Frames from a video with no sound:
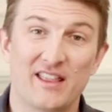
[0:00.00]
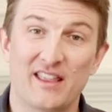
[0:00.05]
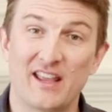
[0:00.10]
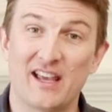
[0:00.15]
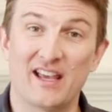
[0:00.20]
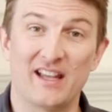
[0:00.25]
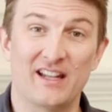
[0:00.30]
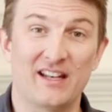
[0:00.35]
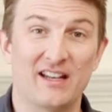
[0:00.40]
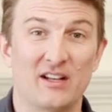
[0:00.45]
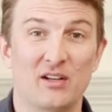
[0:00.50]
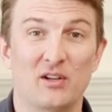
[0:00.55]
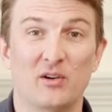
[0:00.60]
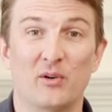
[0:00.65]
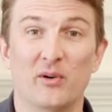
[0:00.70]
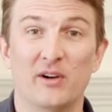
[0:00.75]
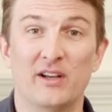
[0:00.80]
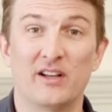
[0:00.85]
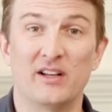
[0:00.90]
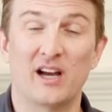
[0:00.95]
than
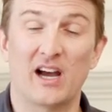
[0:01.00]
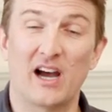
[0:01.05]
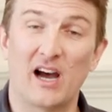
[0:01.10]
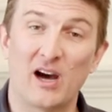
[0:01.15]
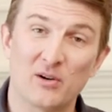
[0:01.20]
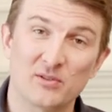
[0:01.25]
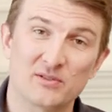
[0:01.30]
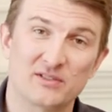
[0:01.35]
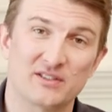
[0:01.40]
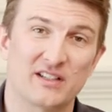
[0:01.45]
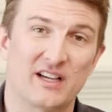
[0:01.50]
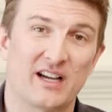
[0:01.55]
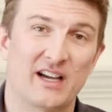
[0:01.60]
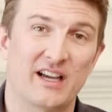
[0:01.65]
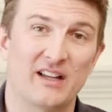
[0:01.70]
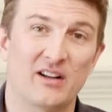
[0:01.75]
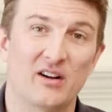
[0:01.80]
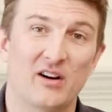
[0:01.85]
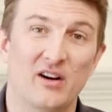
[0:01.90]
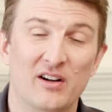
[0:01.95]
going
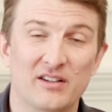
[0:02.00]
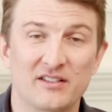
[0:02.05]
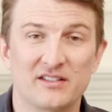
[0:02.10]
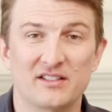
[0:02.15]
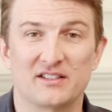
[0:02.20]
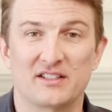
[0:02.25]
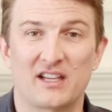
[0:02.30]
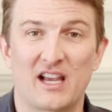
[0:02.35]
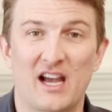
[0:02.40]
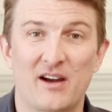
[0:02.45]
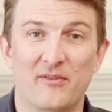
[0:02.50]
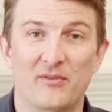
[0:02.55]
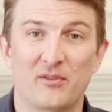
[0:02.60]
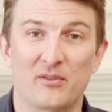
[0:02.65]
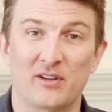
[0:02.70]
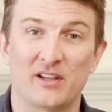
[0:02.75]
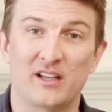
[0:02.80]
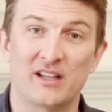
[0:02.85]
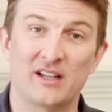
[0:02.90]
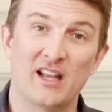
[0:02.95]
outside onto
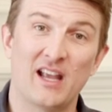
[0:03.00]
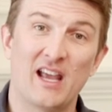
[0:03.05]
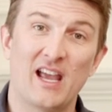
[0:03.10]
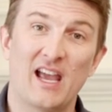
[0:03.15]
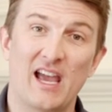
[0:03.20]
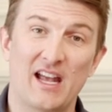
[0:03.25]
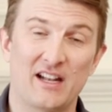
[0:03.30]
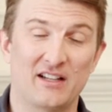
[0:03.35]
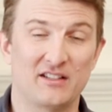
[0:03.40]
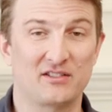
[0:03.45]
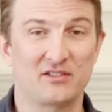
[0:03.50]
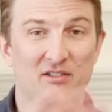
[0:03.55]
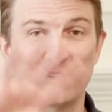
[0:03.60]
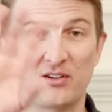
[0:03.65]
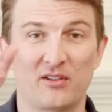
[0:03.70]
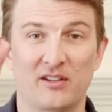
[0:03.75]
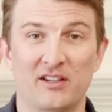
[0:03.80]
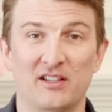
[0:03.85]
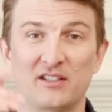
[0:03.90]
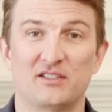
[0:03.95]
scaffolding and
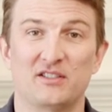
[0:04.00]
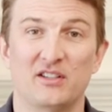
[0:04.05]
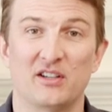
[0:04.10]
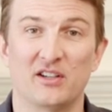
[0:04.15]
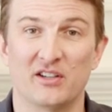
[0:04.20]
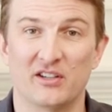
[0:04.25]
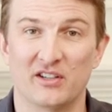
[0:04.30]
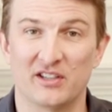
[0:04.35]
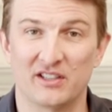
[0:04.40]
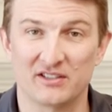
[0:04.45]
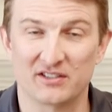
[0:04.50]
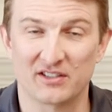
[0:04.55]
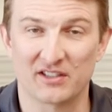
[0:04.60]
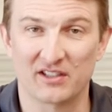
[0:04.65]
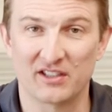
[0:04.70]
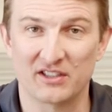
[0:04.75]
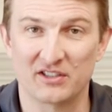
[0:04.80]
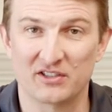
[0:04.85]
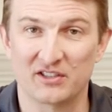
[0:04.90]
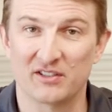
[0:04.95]
installing exterior
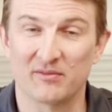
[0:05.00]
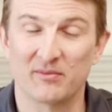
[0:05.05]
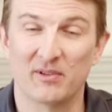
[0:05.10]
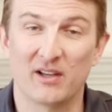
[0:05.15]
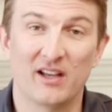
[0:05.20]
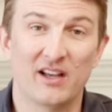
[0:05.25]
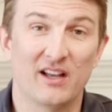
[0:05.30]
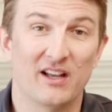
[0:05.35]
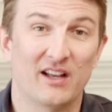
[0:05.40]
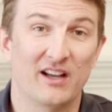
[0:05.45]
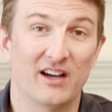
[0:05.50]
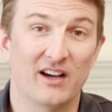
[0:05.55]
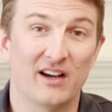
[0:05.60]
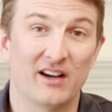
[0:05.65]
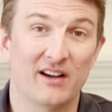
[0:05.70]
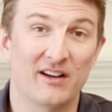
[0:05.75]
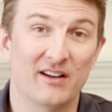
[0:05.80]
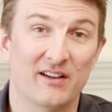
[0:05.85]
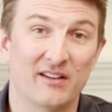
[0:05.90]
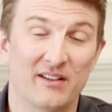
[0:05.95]
insulation.
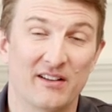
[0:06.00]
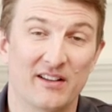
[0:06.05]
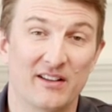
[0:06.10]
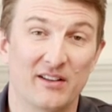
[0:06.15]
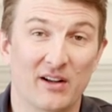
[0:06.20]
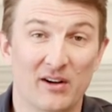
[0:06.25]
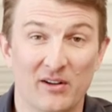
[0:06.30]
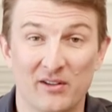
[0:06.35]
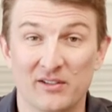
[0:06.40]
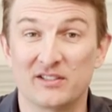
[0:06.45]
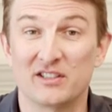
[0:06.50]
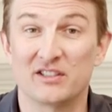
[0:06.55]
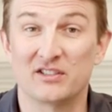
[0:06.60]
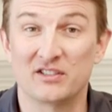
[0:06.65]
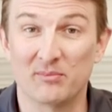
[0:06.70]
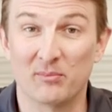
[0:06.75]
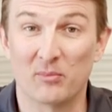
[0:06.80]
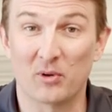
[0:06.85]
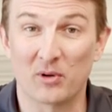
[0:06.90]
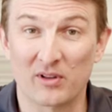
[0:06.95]
Not only is
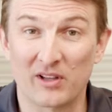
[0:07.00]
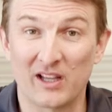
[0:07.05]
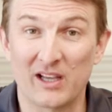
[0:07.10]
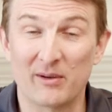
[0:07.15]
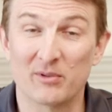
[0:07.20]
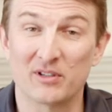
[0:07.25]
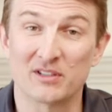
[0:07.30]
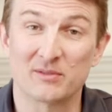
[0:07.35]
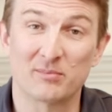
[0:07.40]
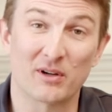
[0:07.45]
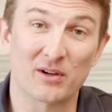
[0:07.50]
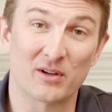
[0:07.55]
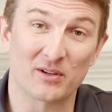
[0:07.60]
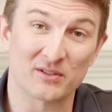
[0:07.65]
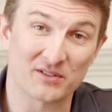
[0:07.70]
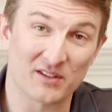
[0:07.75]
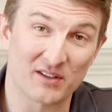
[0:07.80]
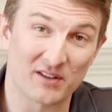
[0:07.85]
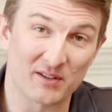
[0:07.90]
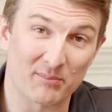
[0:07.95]
it more laborious, but
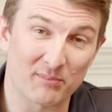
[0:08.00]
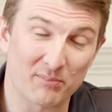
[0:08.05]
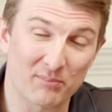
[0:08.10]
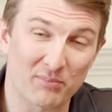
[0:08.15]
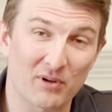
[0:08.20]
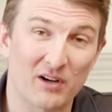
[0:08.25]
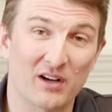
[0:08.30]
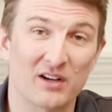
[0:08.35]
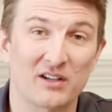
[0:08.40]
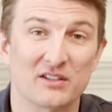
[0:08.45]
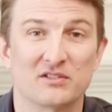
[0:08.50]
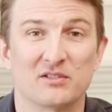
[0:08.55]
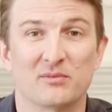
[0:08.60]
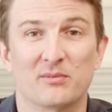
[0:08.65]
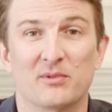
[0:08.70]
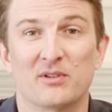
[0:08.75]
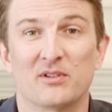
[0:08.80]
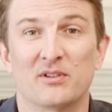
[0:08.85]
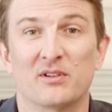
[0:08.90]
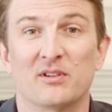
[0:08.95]
also the products are
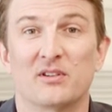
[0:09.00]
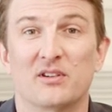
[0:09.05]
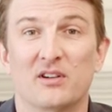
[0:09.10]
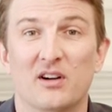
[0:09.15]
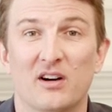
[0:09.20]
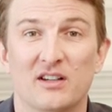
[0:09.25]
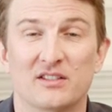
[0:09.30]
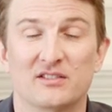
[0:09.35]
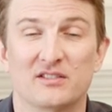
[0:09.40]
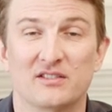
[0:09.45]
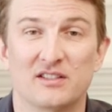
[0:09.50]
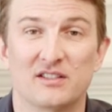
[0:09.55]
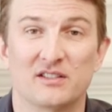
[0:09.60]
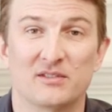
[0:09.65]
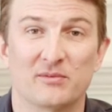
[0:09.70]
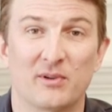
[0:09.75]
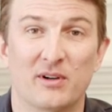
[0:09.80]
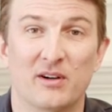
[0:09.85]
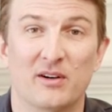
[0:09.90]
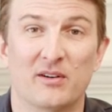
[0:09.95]
more costly
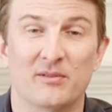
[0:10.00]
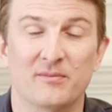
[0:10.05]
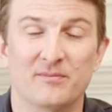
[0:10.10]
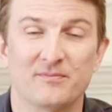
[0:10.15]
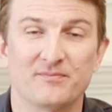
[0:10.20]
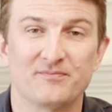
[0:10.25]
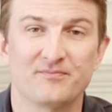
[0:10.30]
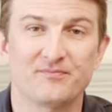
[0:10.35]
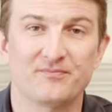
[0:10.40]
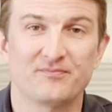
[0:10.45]
as well.